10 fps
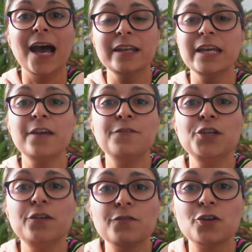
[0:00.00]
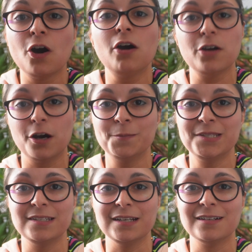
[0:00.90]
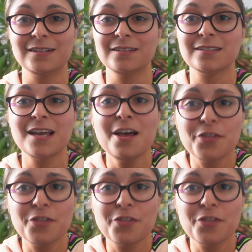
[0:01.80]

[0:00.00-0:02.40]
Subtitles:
And if you've got obstacles